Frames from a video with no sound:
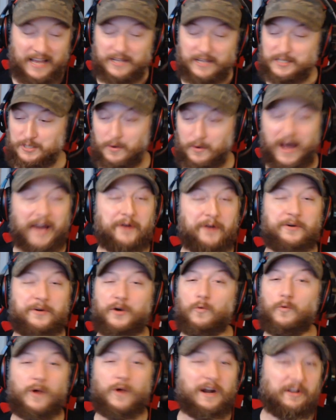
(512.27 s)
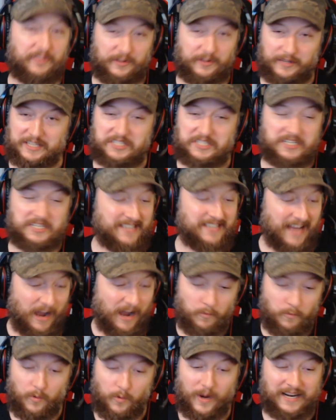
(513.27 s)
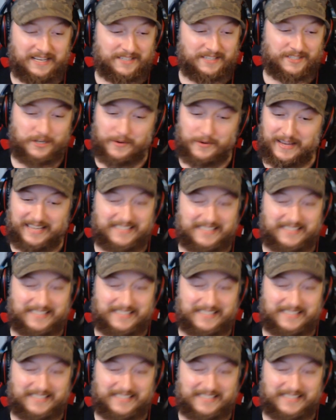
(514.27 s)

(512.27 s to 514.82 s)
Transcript: So I don't know where the Lich is now, what he's doing.